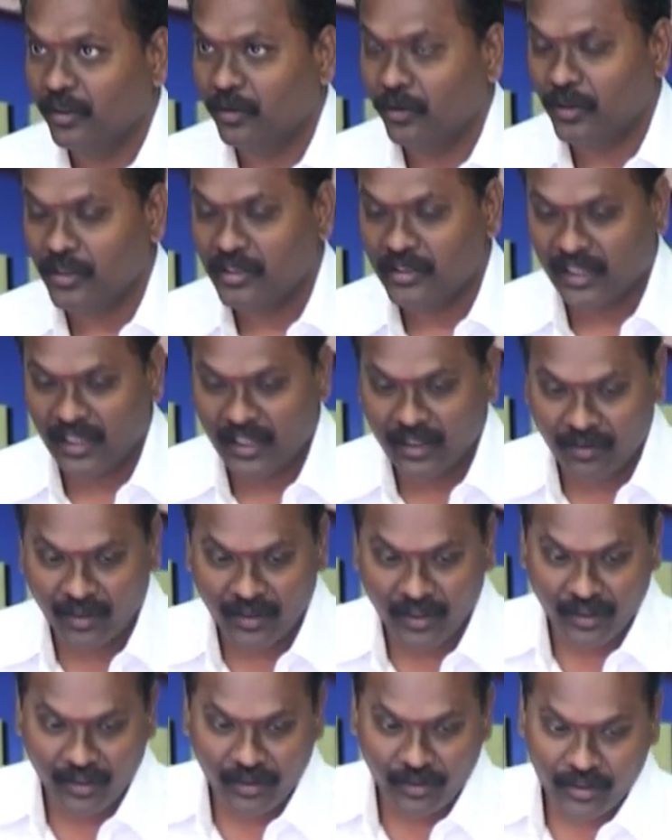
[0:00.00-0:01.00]
Once saline
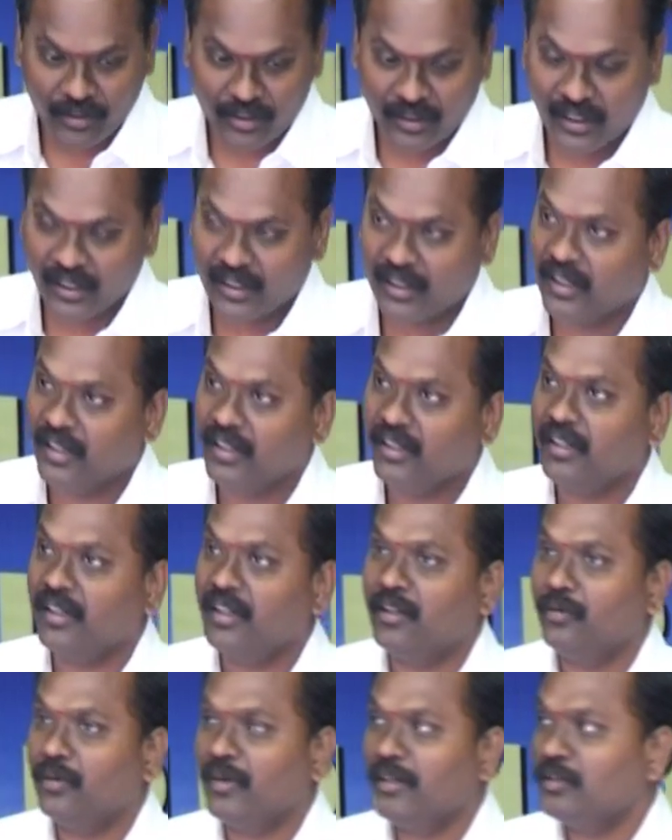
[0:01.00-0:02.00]
water intrusion occurred
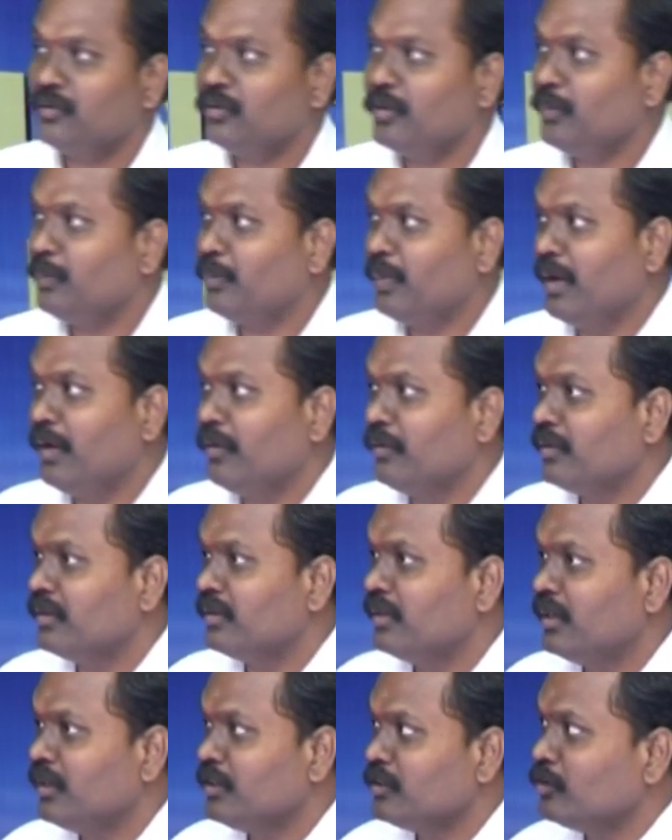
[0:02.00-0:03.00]
and once we
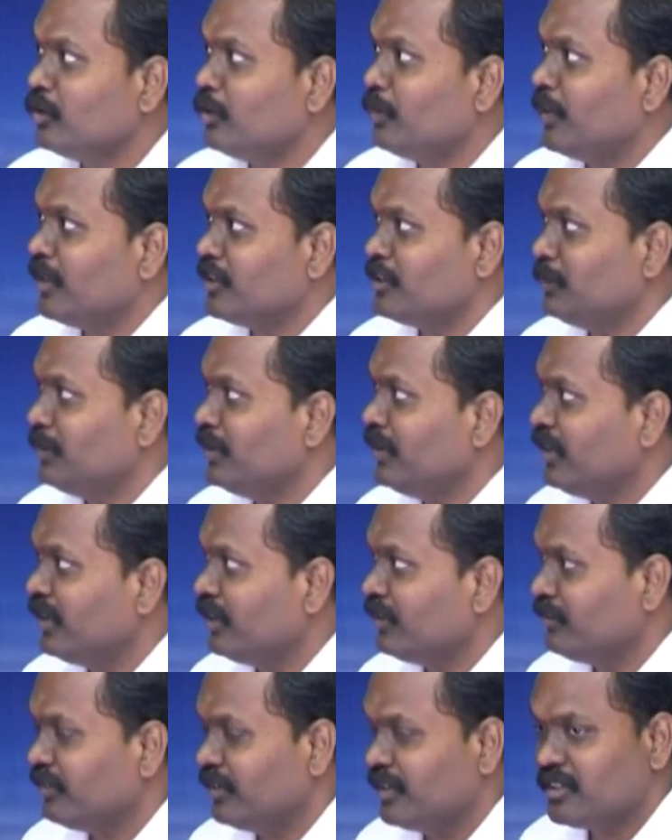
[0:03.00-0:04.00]
paved, there is no possibility
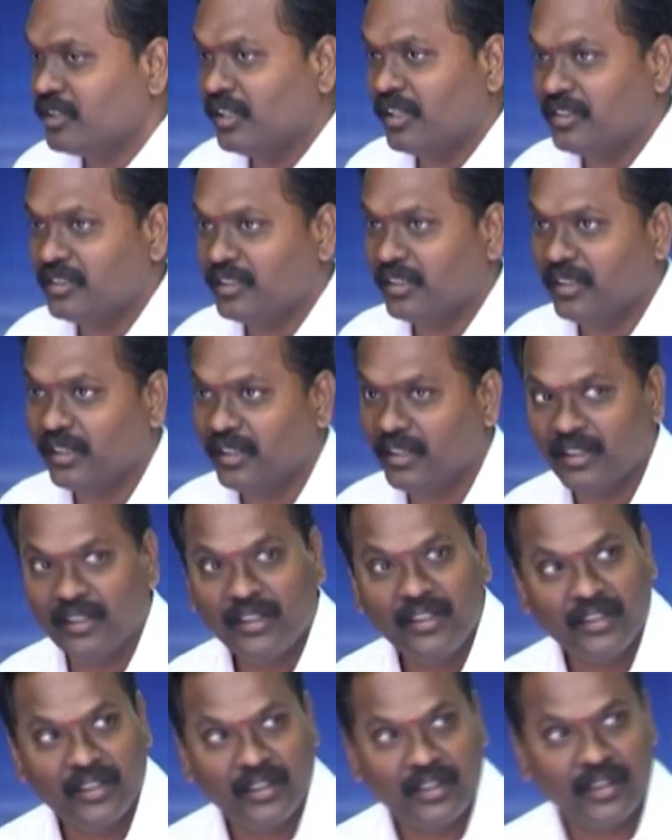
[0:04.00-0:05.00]
of recharging
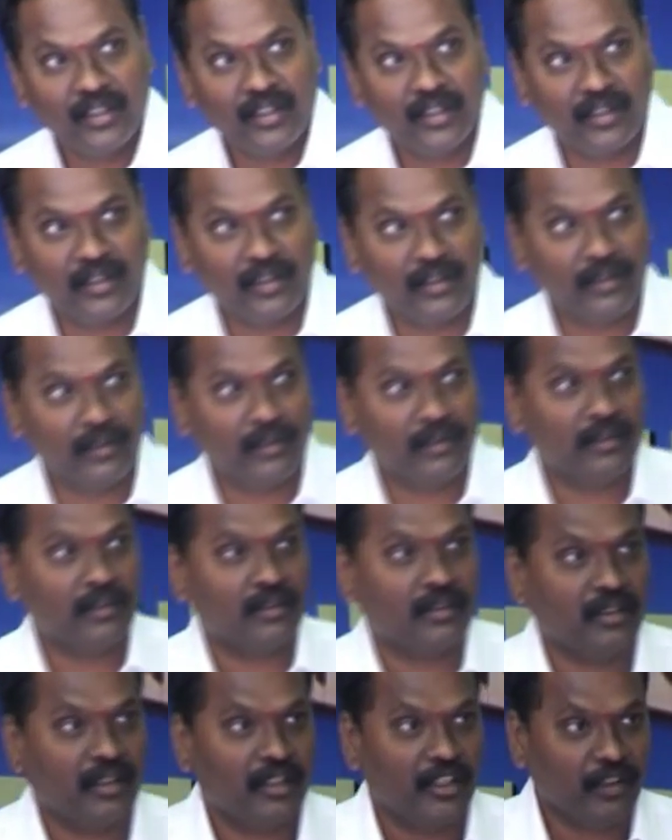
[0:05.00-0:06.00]
and re
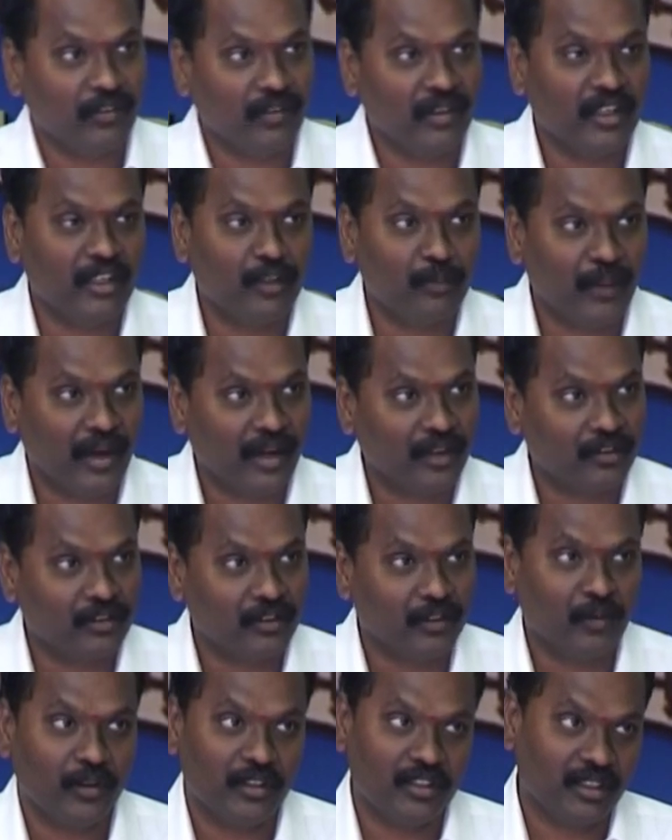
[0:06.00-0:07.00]
retrieving it back
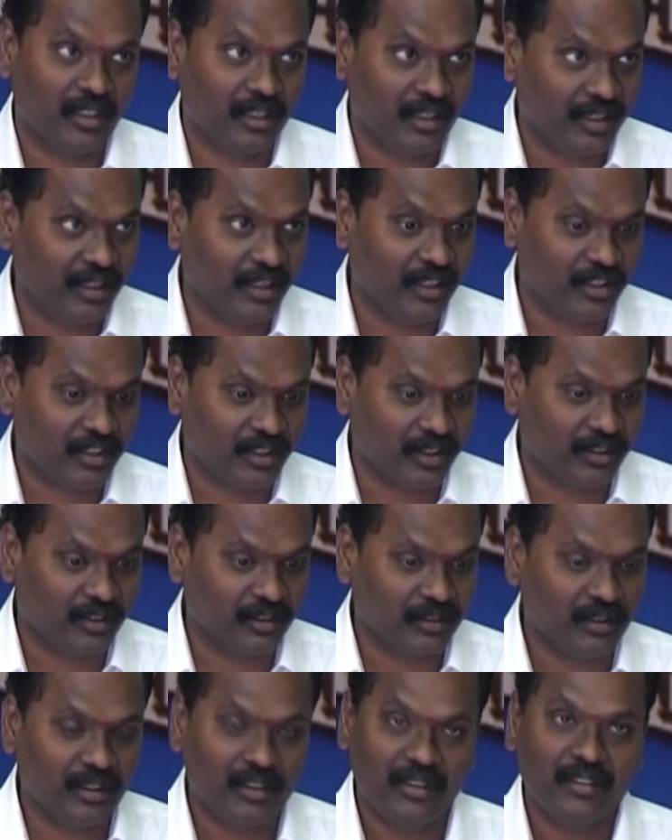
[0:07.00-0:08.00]
to the original condition.
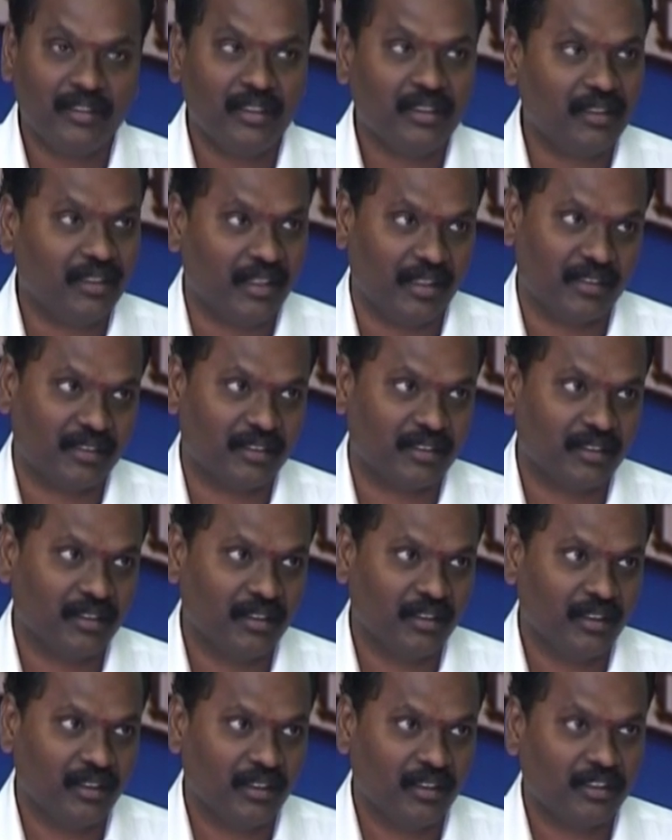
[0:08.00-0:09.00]
That is the threats.
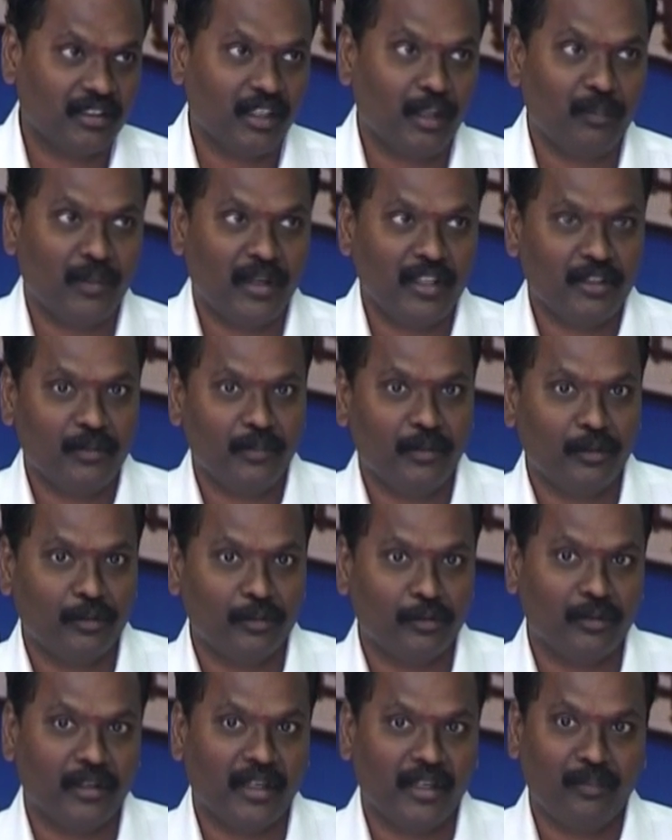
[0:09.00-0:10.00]
It's not possible
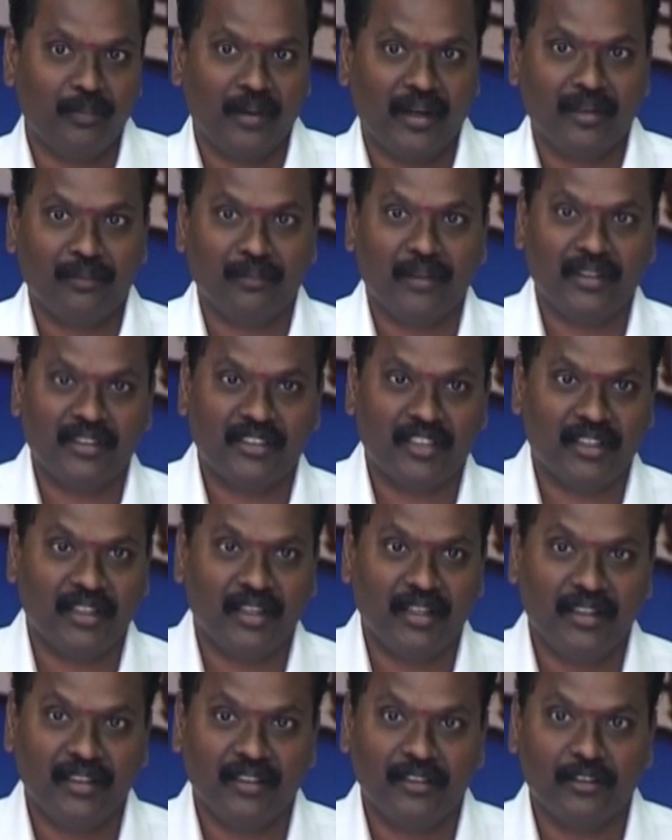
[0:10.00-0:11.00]
to get back my
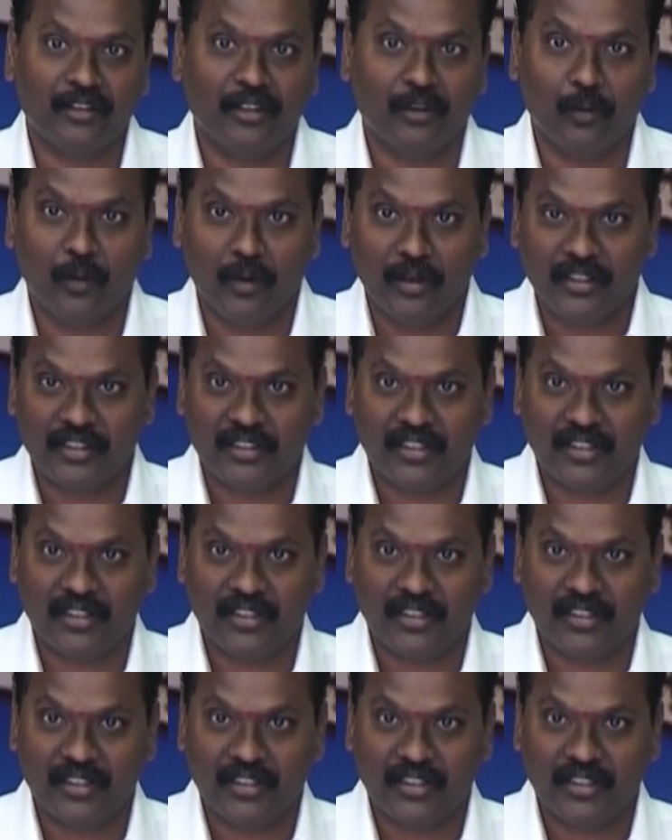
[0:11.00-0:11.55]
Chennai to the old